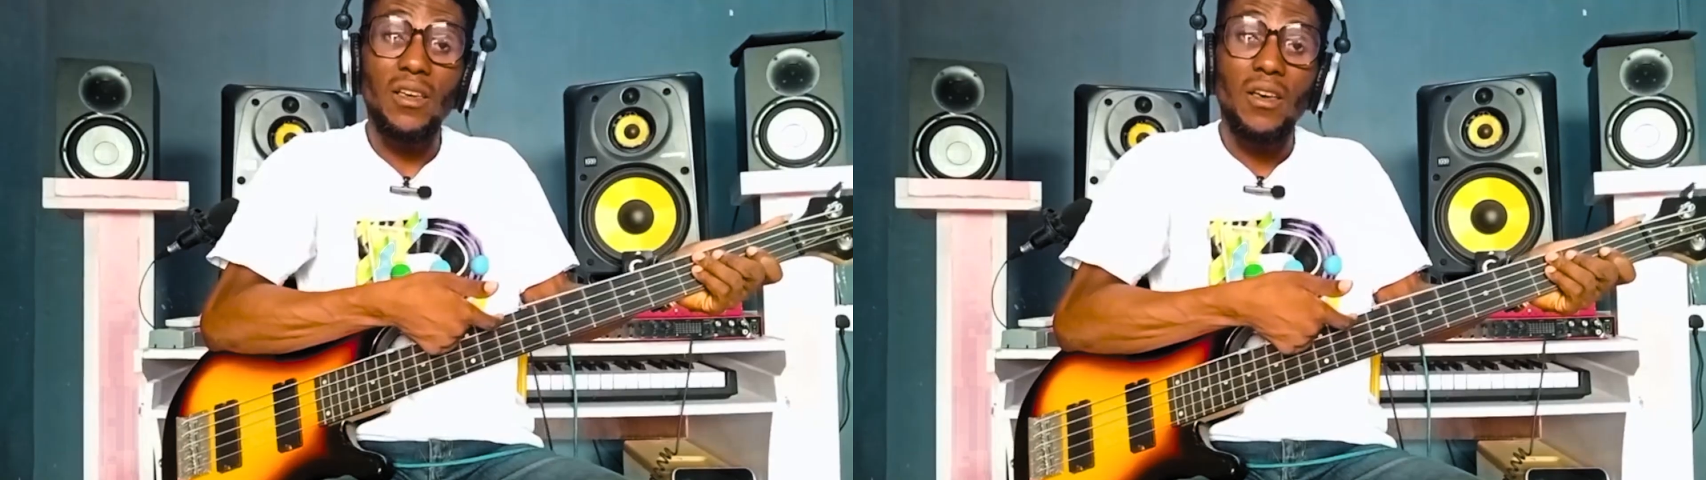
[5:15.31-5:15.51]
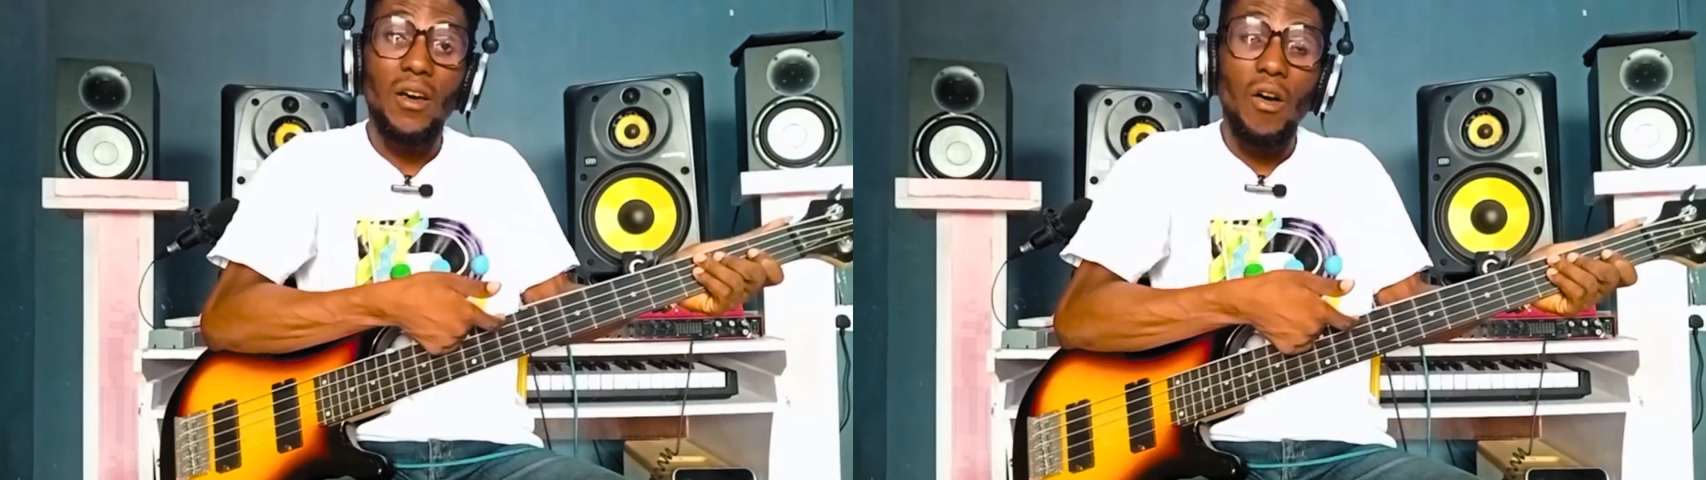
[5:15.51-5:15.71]

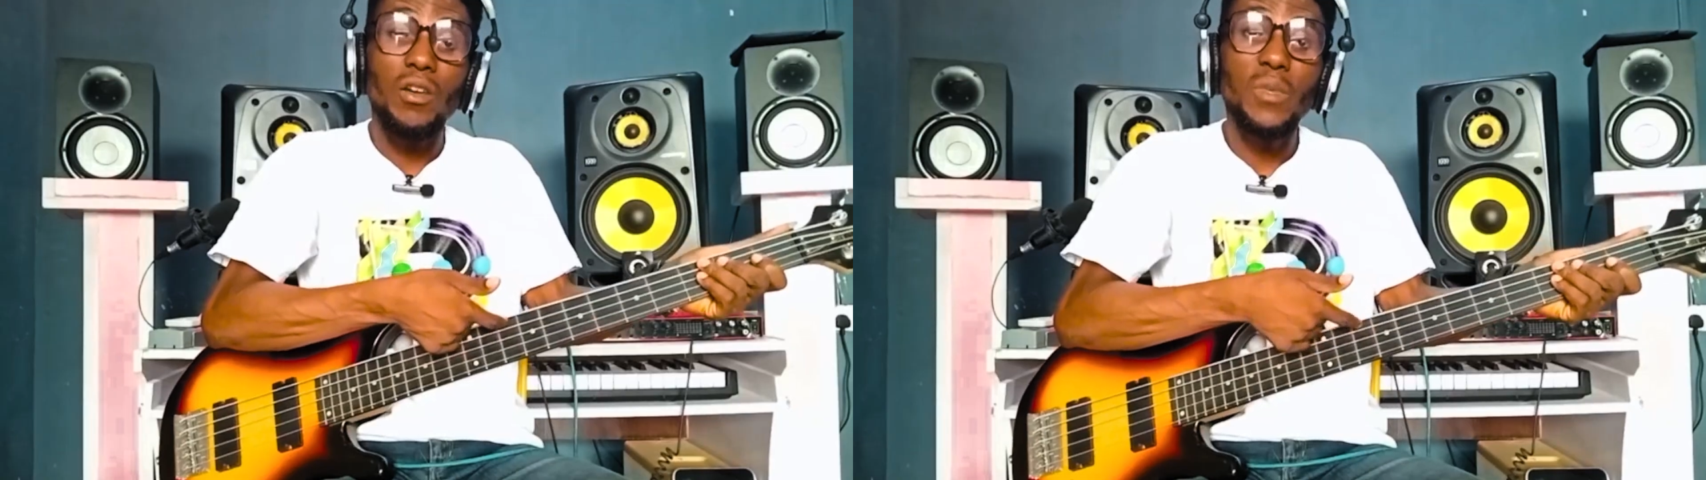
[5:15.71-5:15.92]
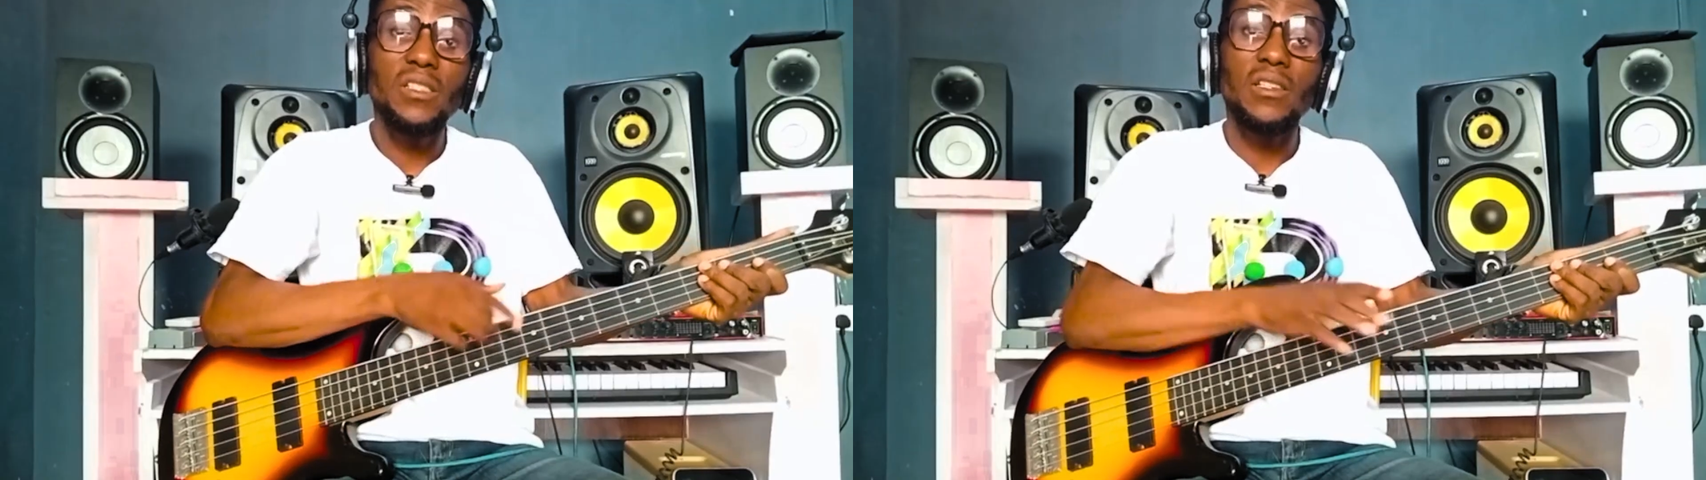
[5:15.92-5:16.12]
on the bass
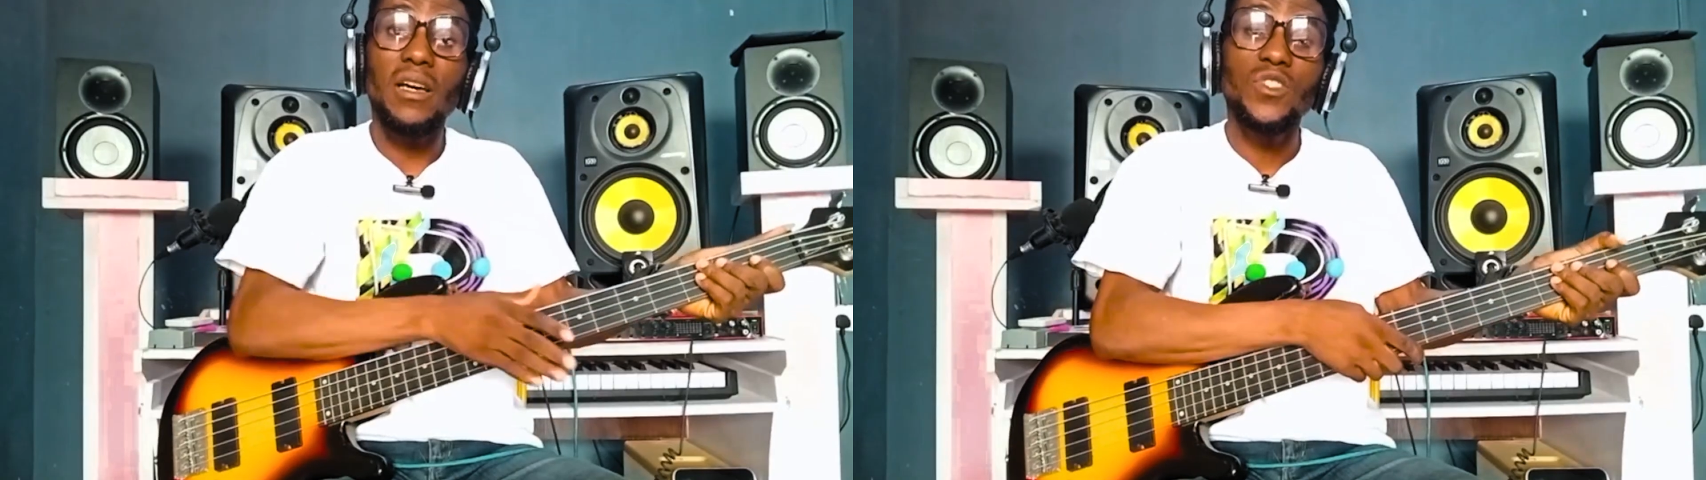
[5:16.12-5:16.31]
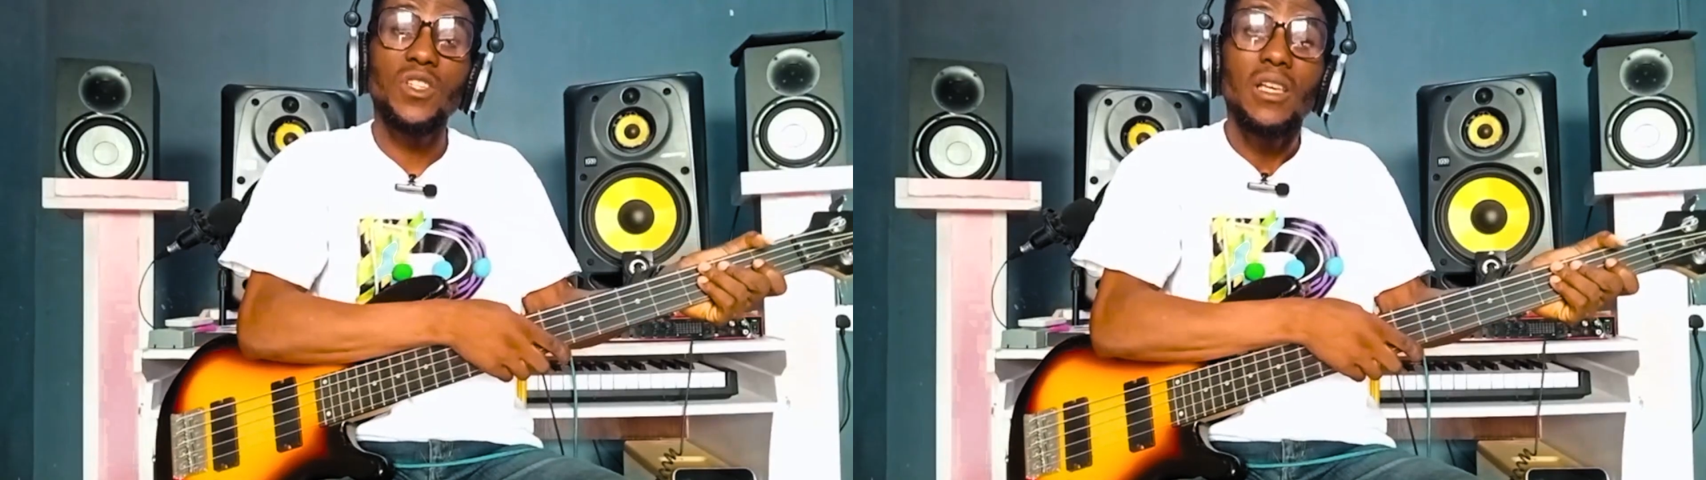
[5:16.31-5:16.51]
guitar.
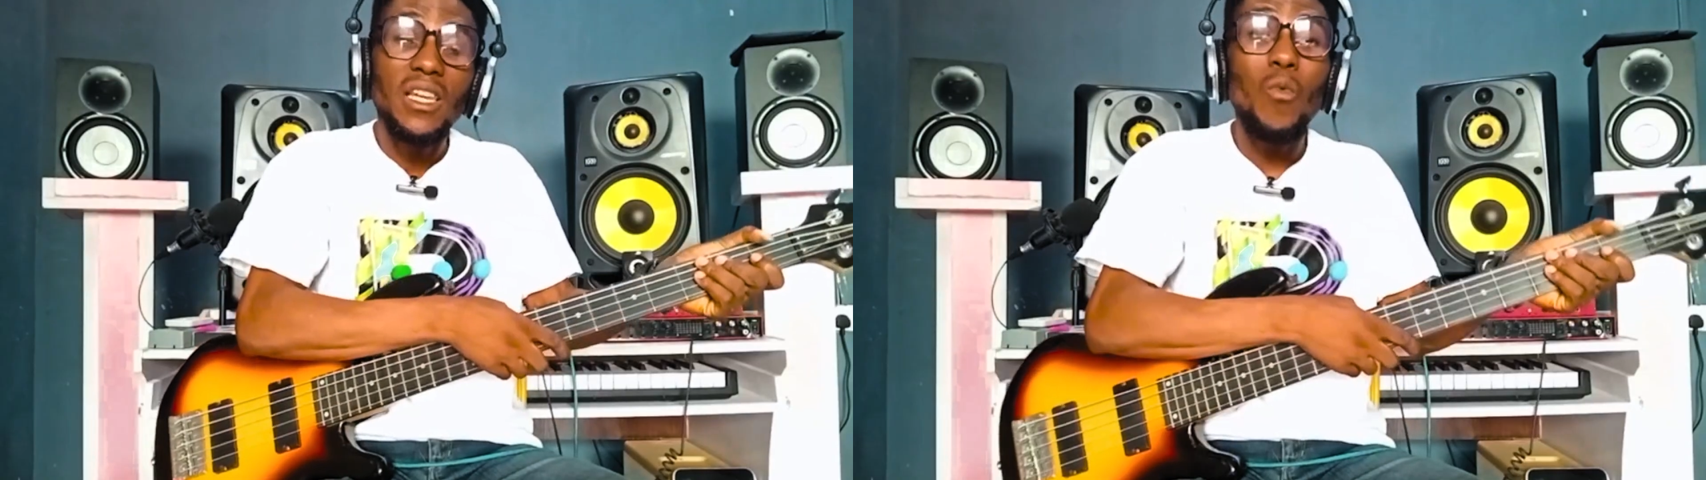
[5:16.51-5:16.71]
Then we